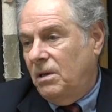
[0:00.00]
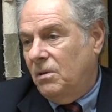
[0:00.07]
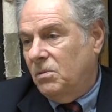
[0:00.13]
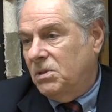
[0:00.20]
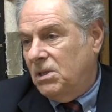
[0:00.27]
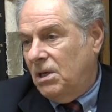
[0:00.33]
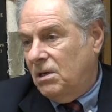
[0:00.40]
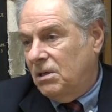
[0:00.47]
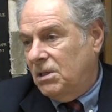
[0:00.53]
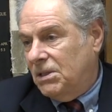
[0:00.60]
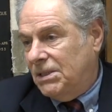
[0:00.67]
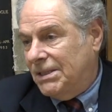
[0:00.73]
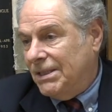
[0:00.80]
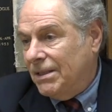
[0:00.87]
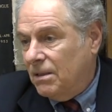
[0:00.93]
and I was there to
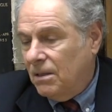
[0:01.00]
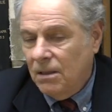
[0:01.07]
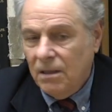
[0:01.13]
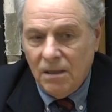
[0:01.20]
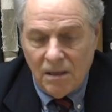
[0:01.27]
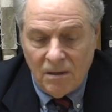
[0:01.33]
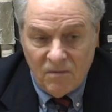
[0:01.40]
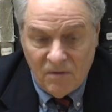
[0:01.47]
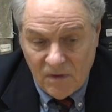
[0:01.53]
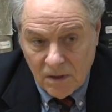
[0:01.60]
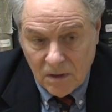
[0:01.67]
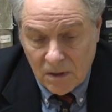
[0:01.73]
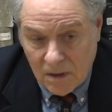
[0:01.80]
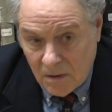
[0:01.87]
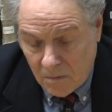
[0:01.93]
see it and
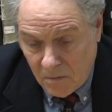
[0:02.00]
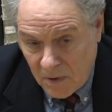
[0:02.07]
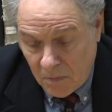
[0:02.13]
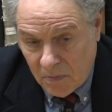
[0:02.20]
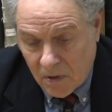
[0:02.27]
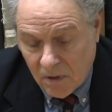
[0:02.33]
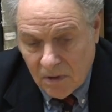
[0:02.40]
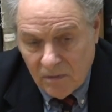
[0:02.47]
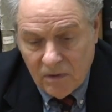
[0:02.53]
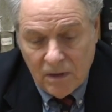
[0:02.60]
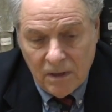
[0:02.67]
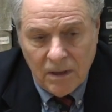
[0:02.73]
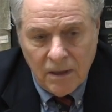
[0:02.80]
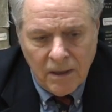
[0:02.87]
feel it and be part of it,